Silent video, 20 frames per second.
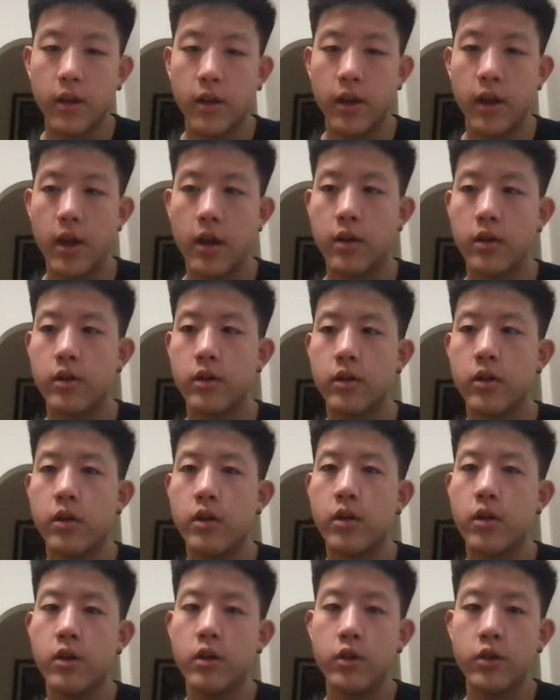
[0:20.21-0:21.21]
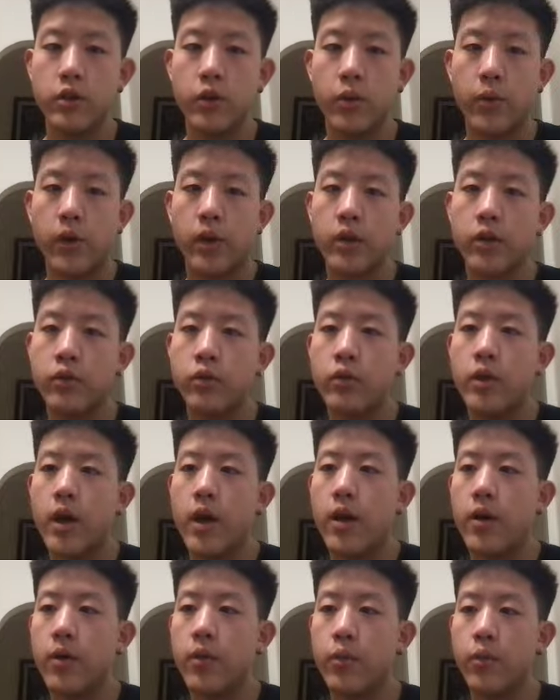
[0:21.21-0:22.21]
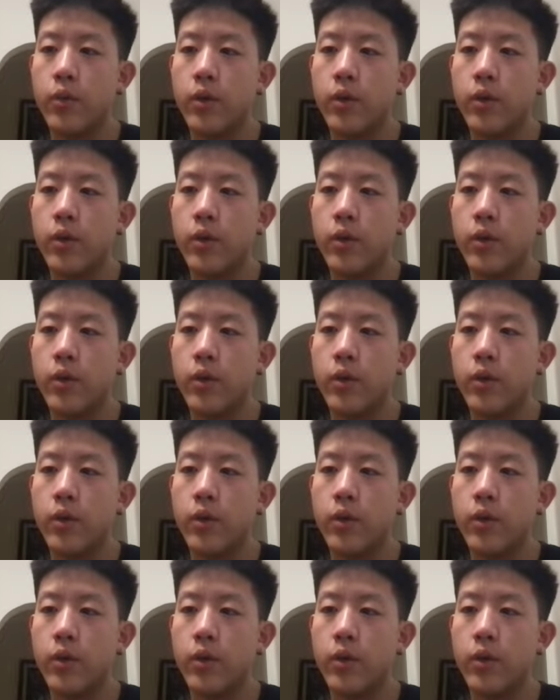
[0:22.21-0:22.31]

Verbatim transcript: yeah so we're going to do that